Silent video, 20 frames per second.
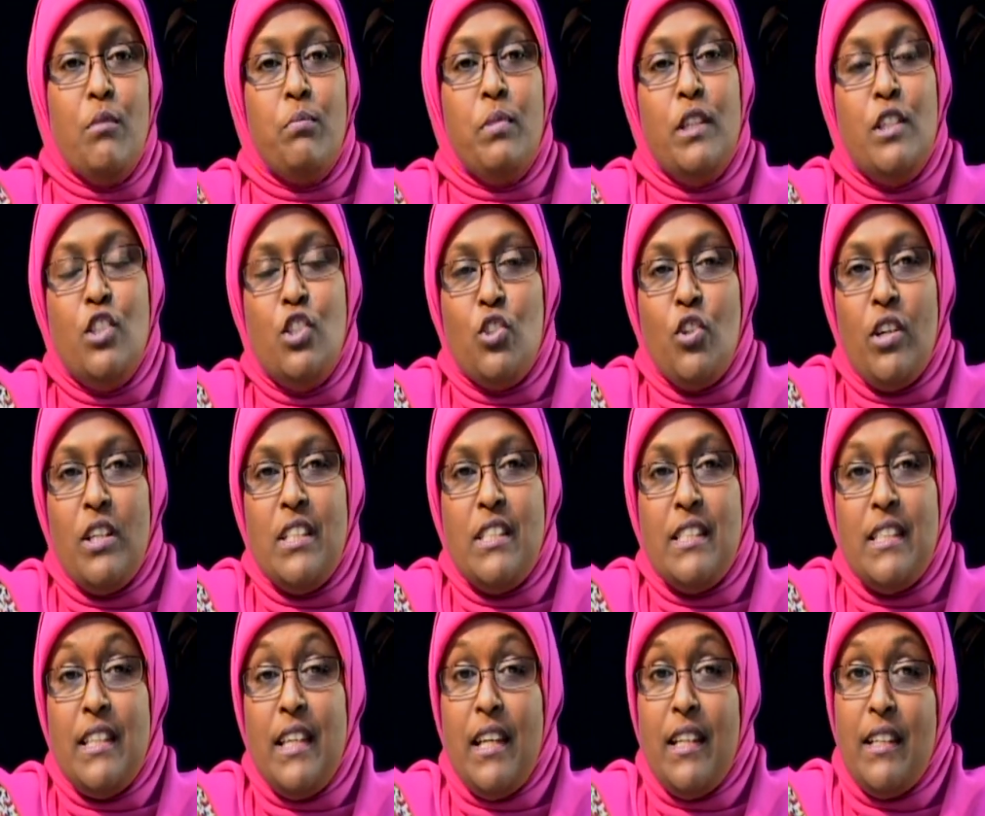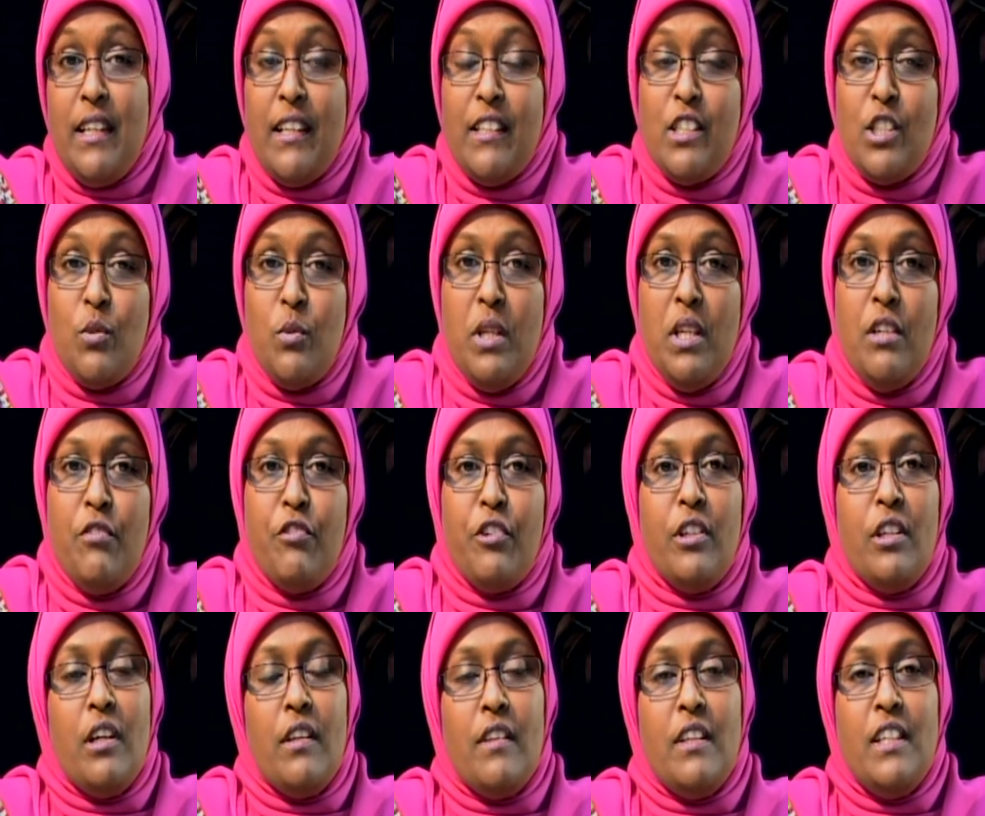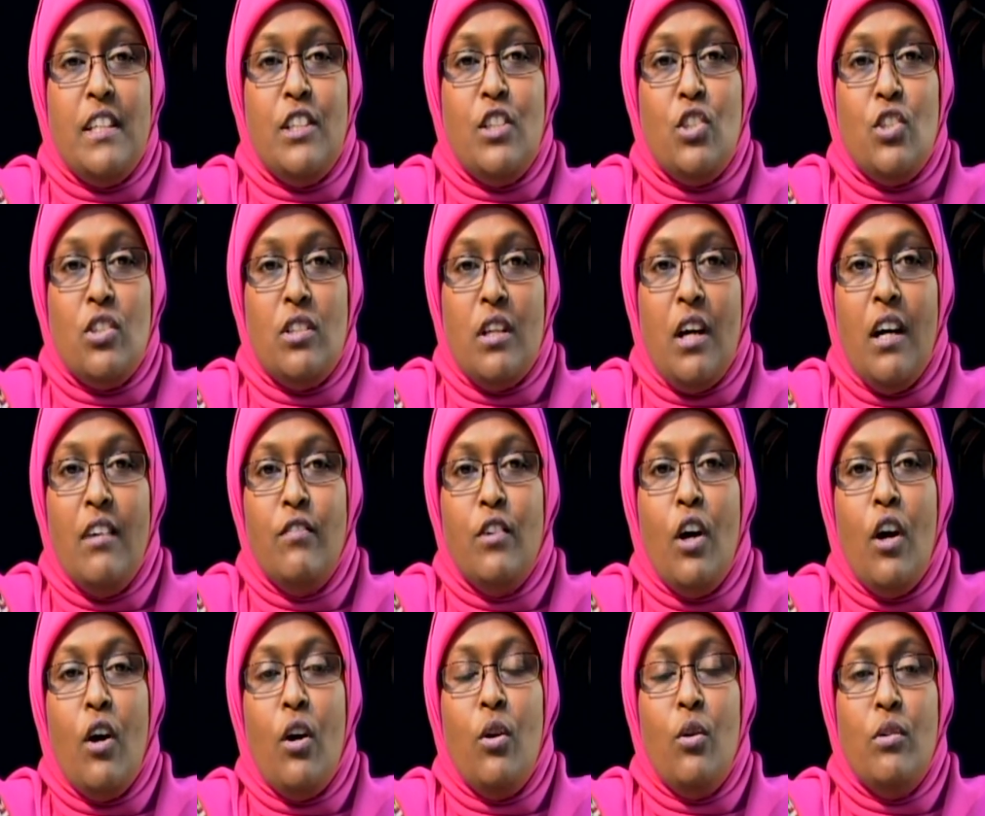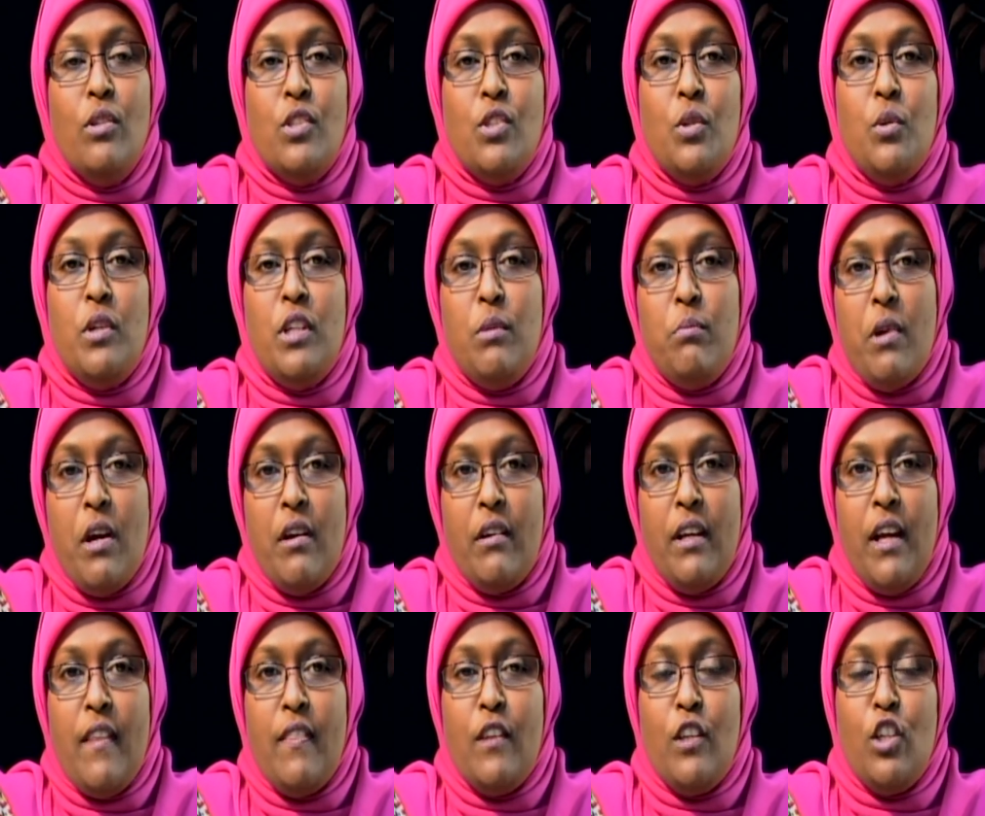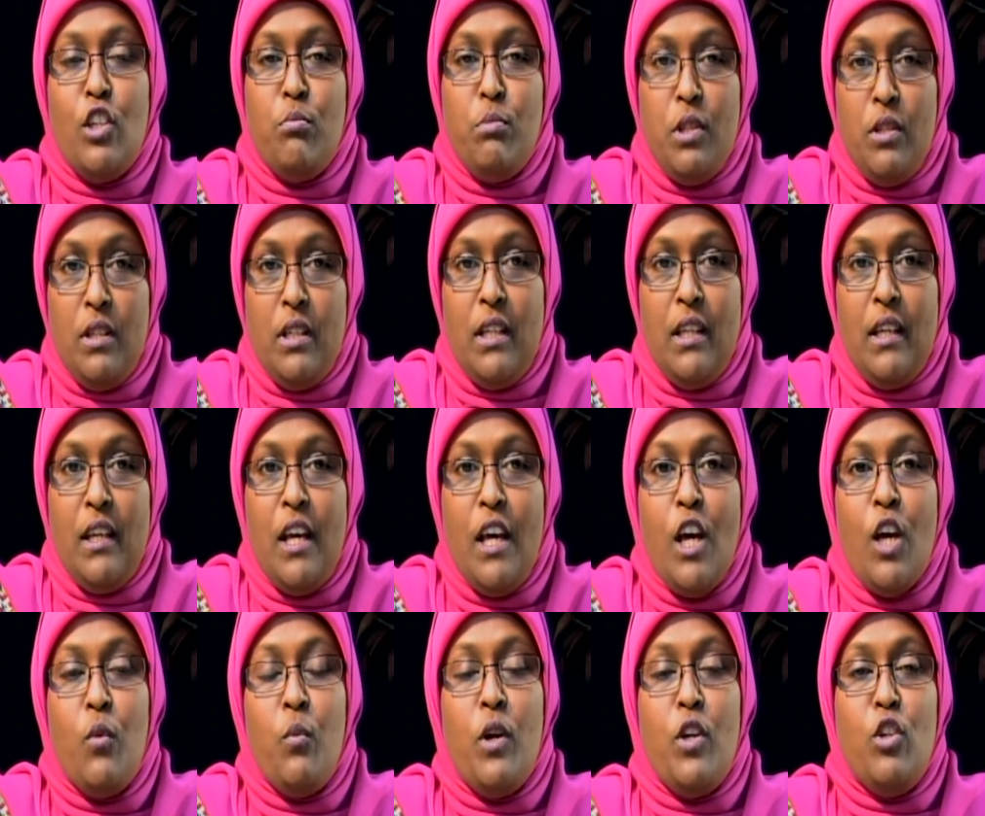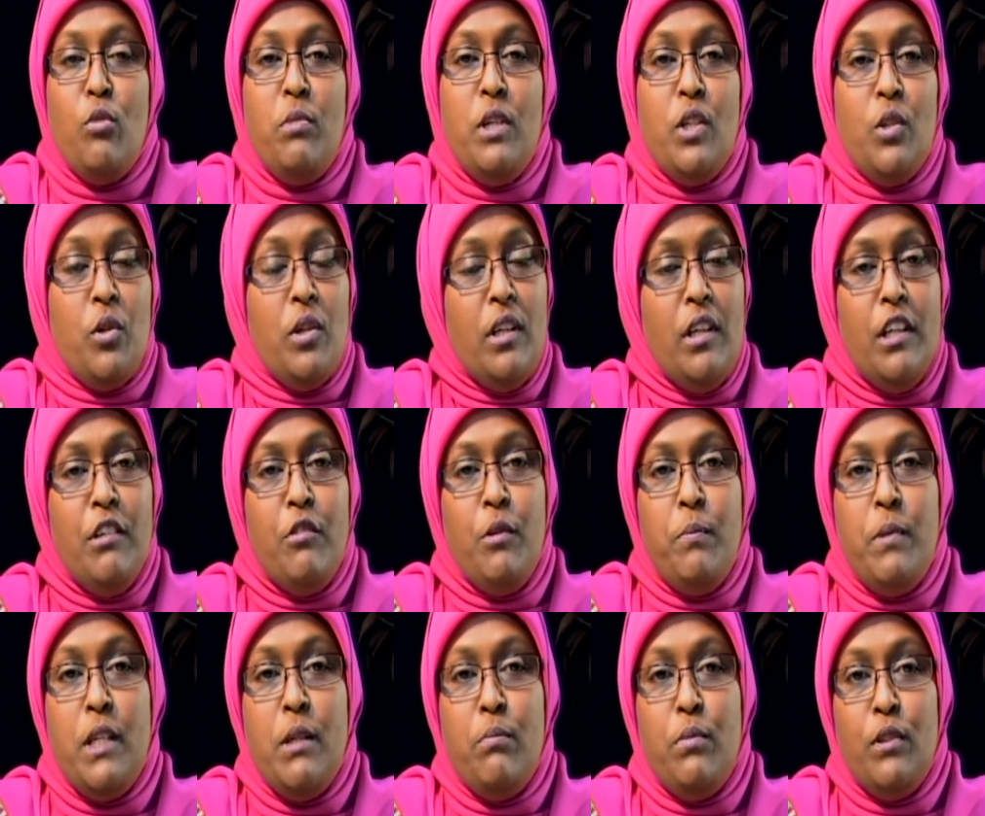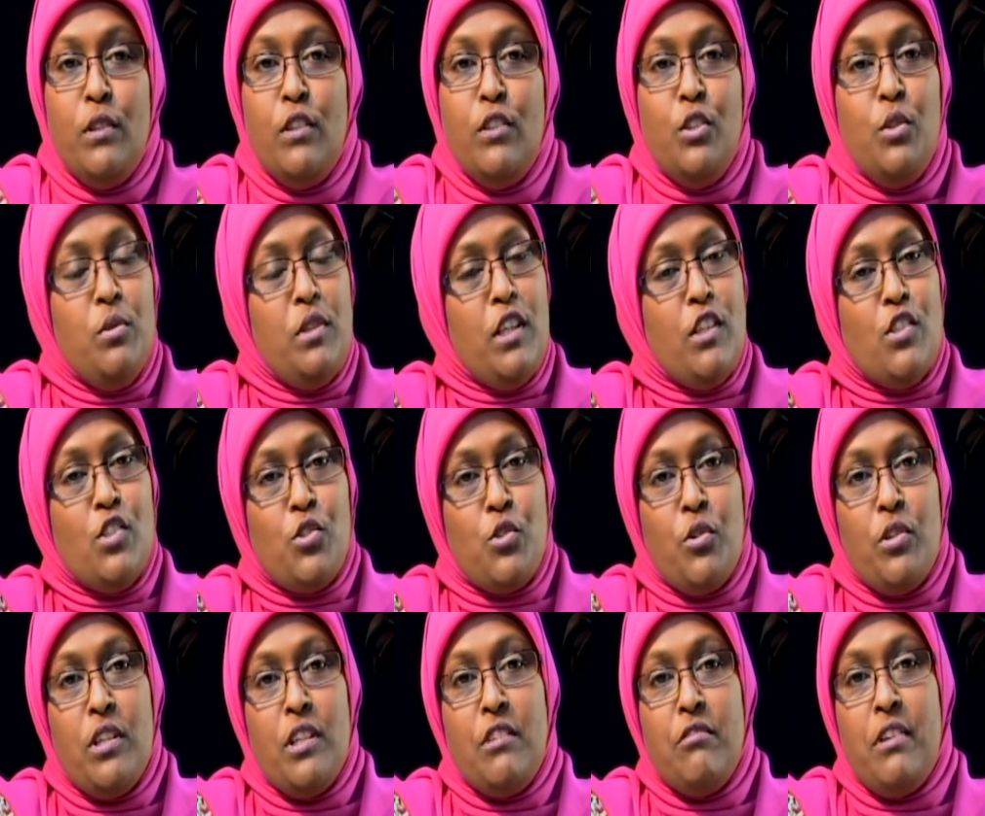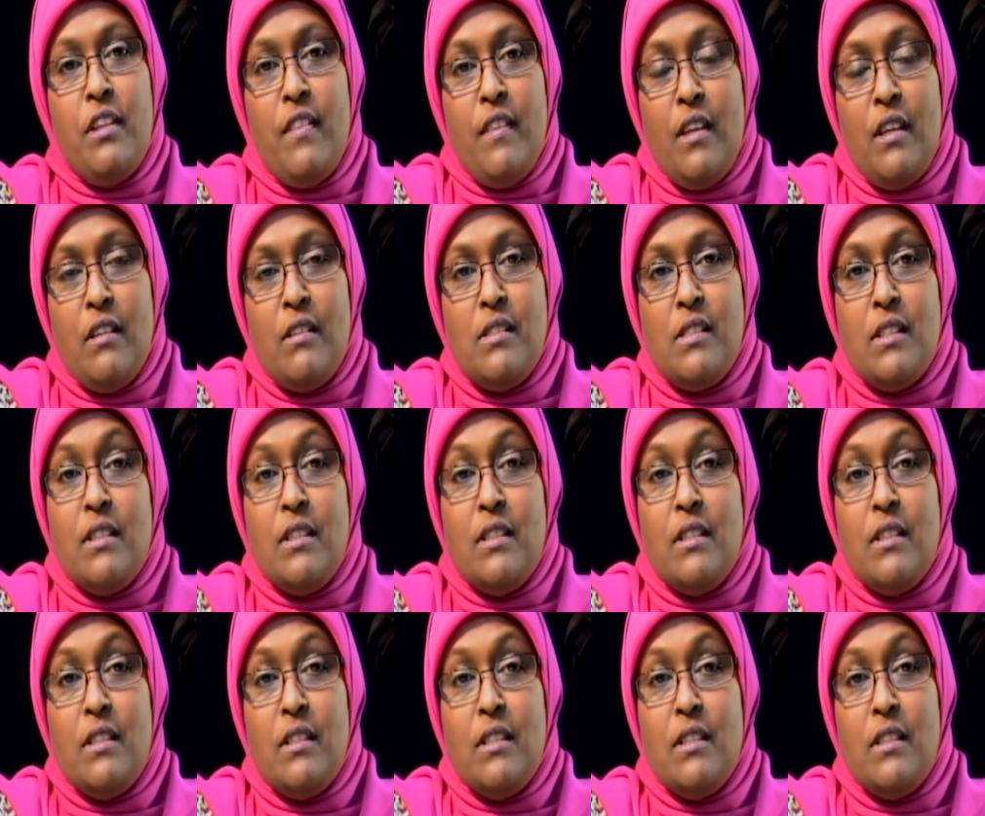Please join us again next week for another edition of Who's Who in America and the Community, where you meet ordinary people doing extraordinary things.